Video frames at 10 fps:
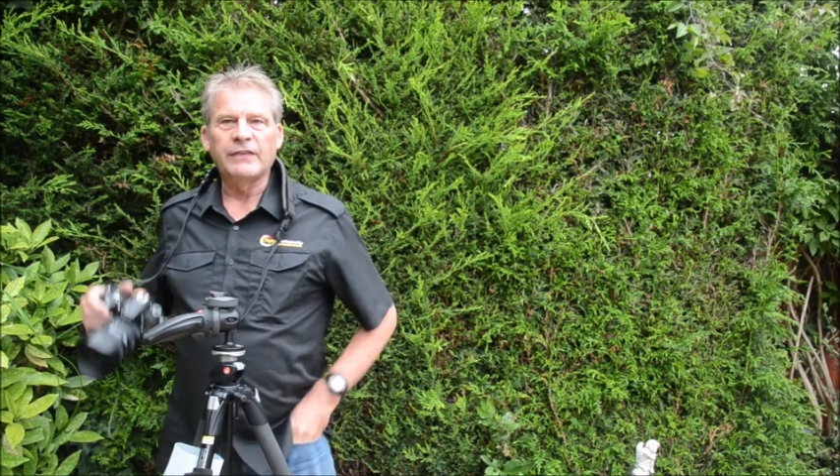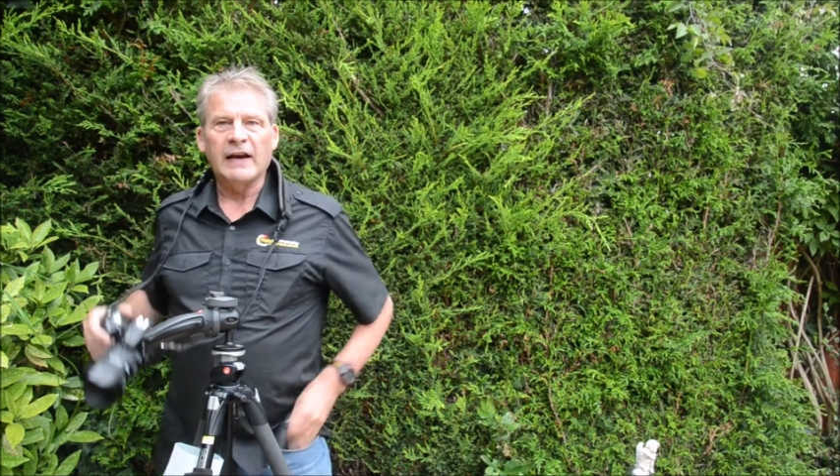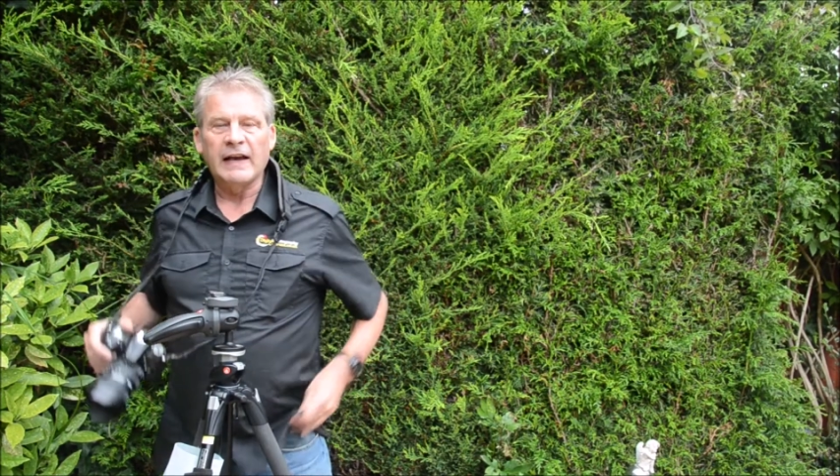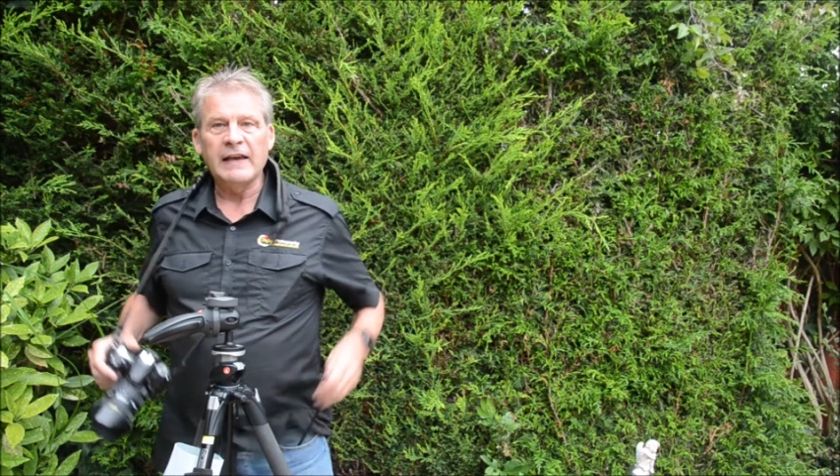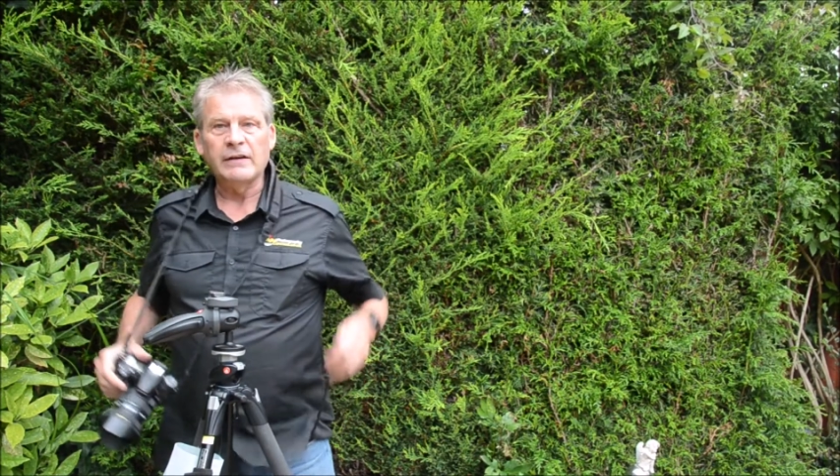
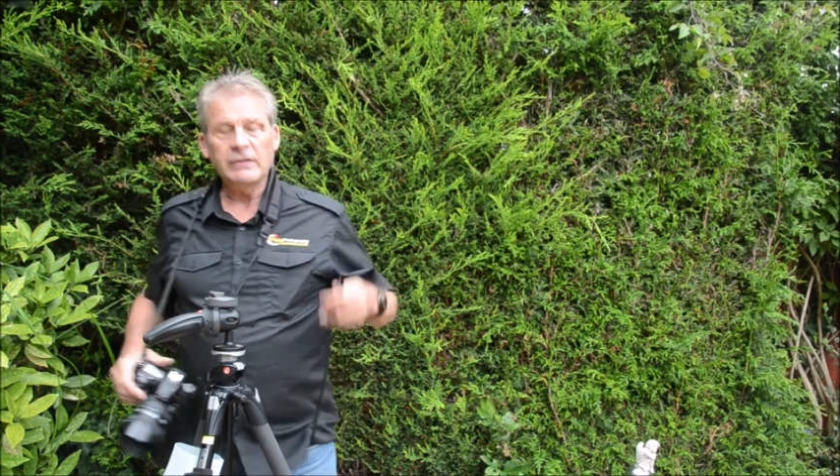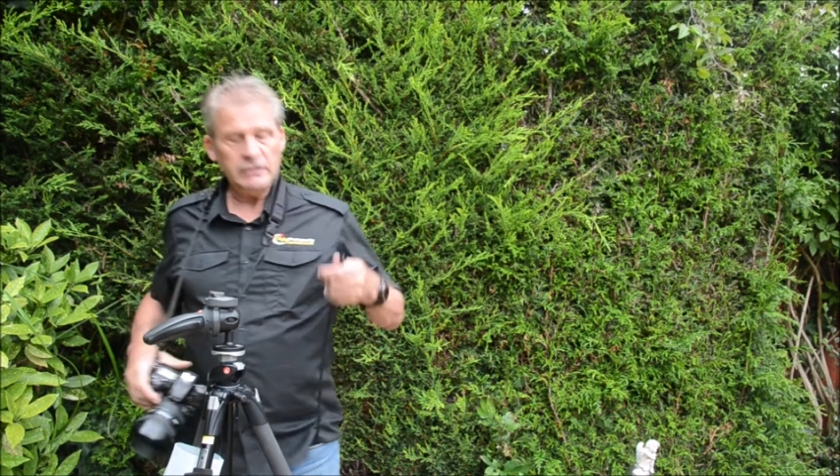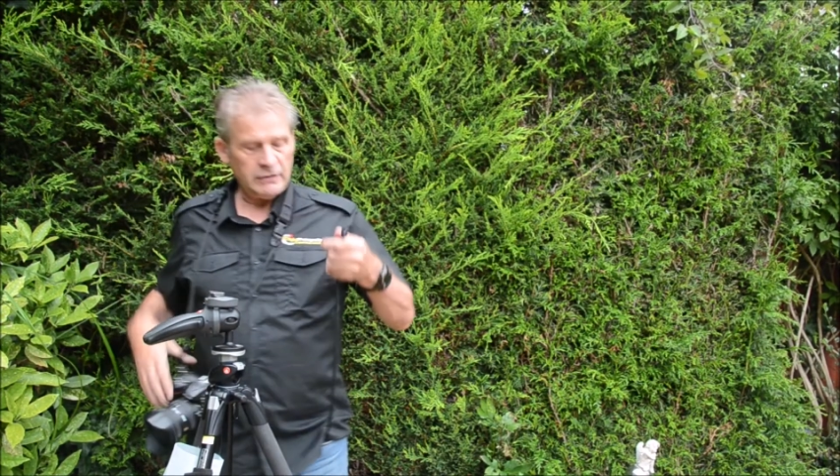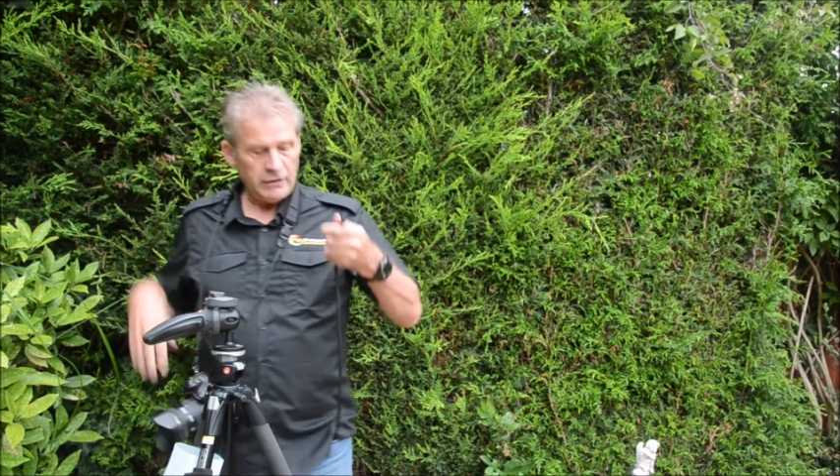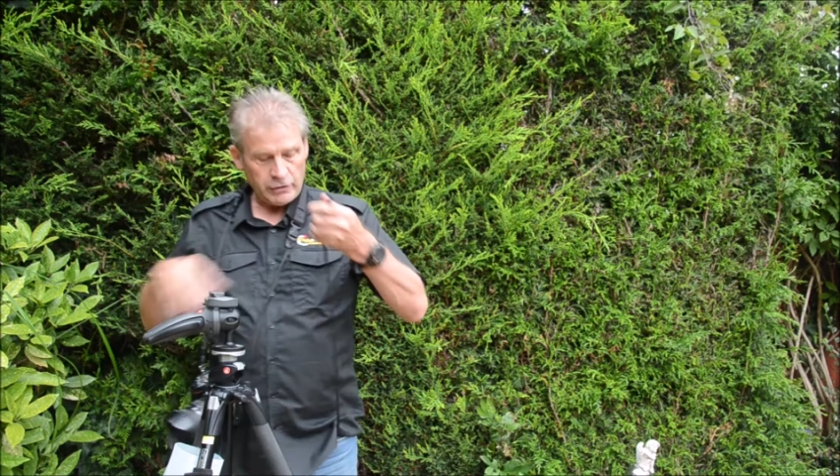head, because
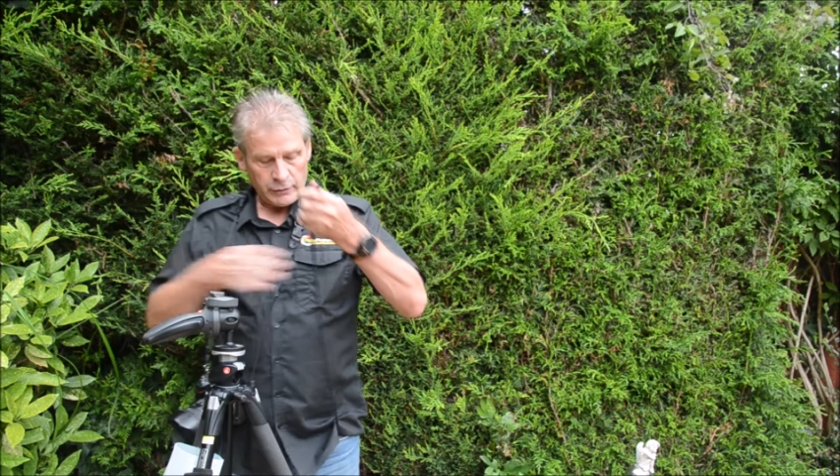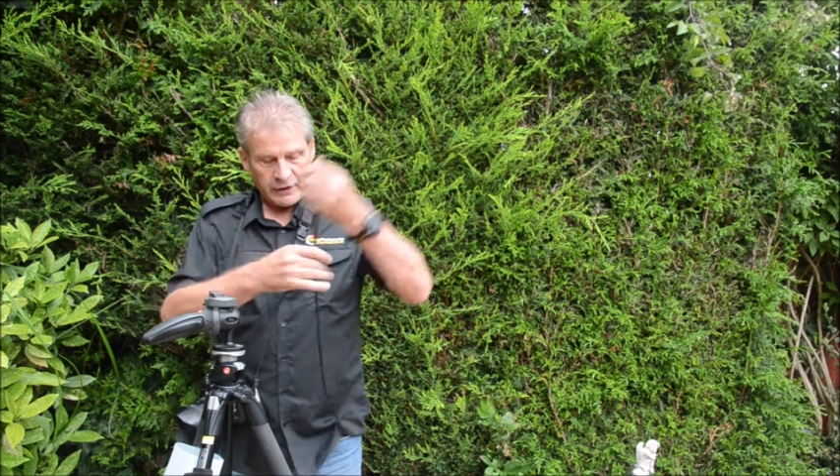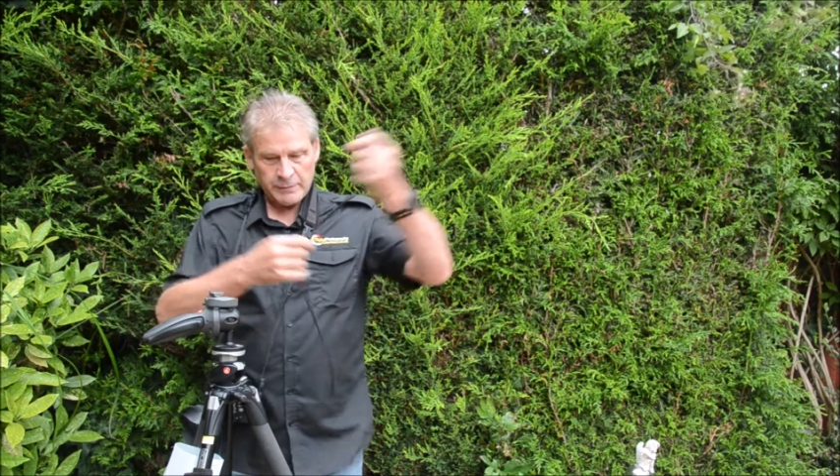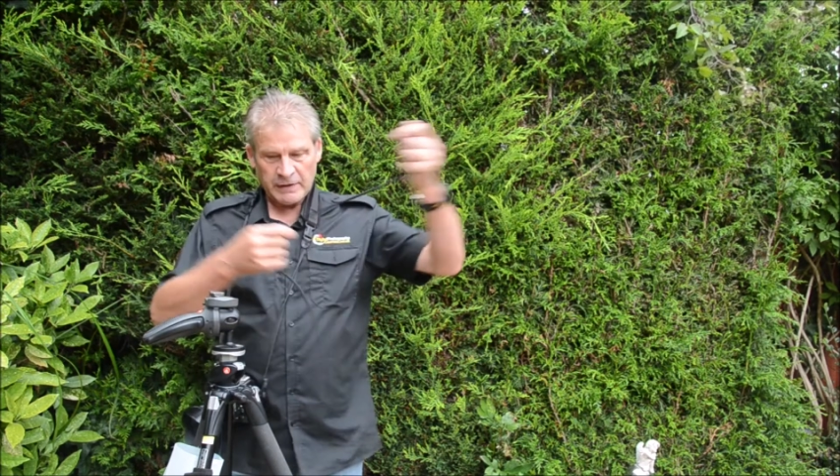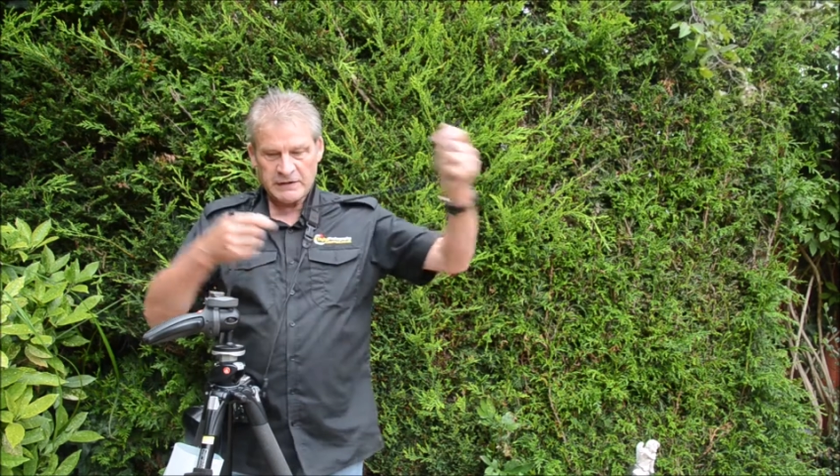they are quite
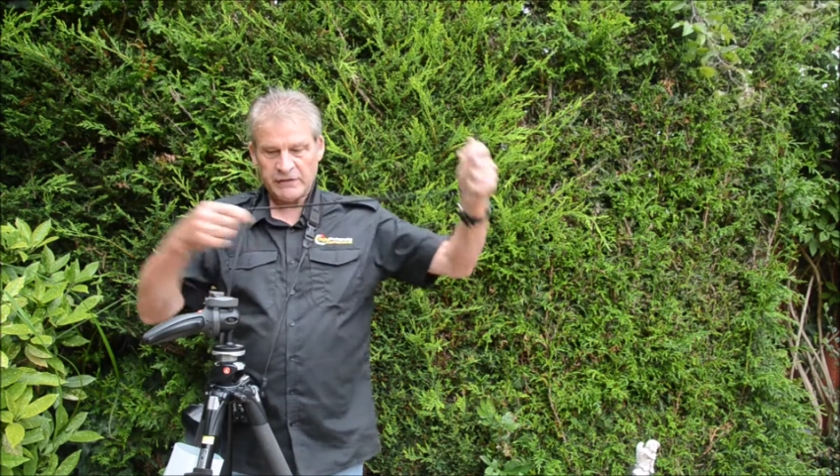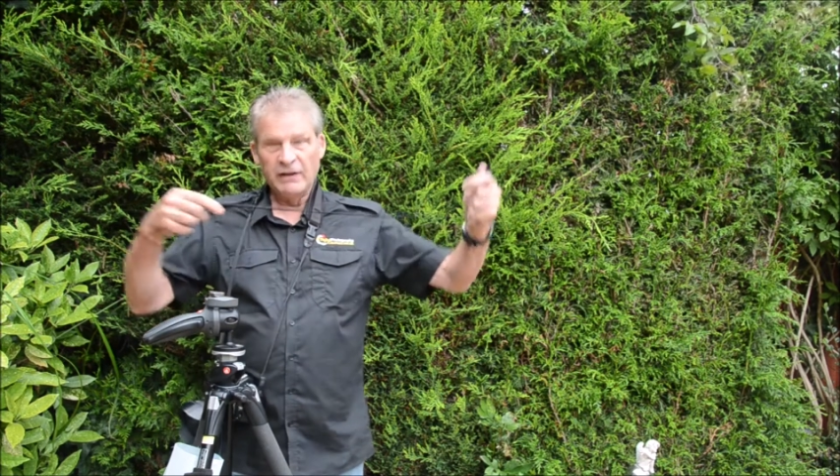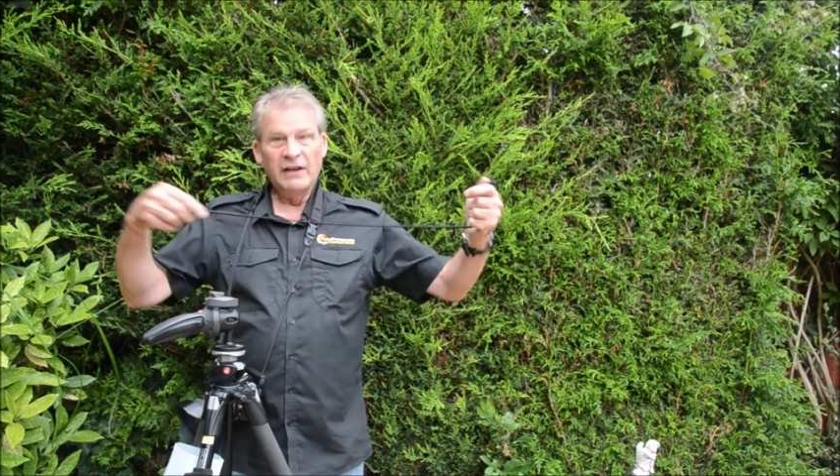expensive.